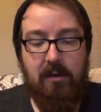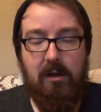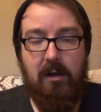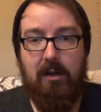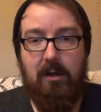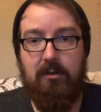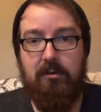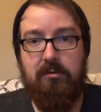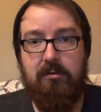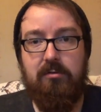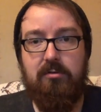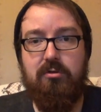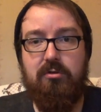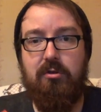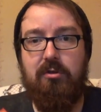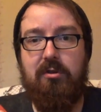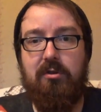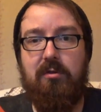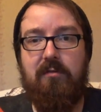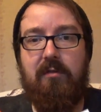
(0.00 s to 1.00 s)
I'll show
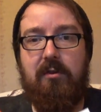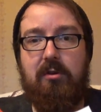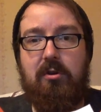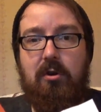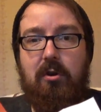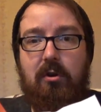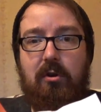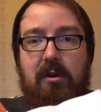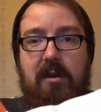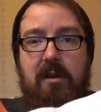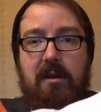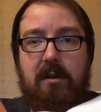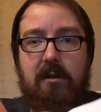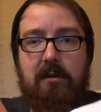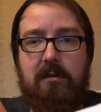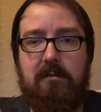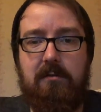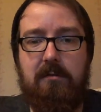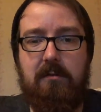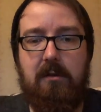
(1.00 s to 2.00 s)
you the cut here
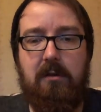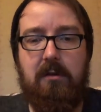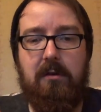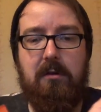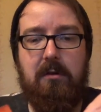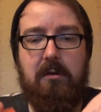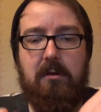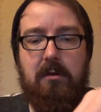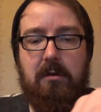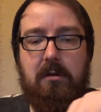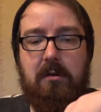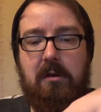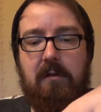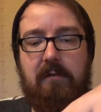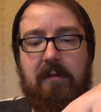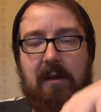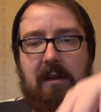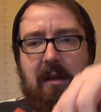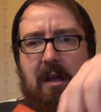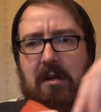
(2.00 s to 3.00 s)
uh,
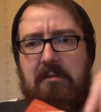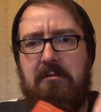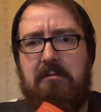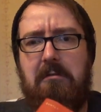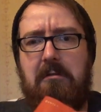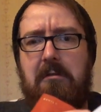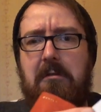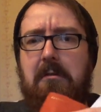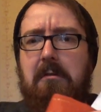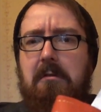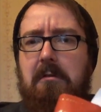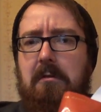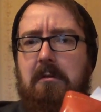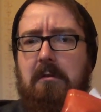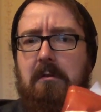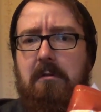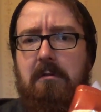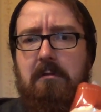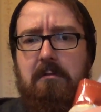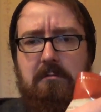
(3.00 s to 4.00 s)
if I can.
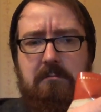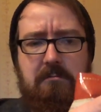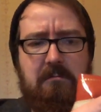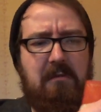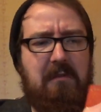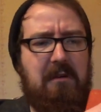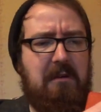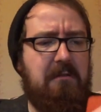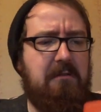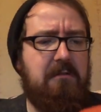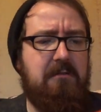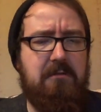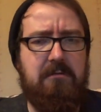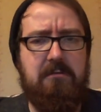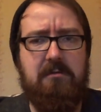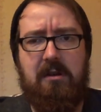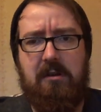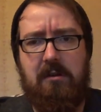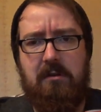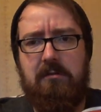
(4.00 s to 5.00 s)

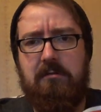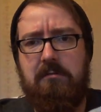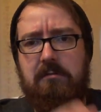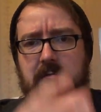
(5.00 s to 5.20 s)
Oh,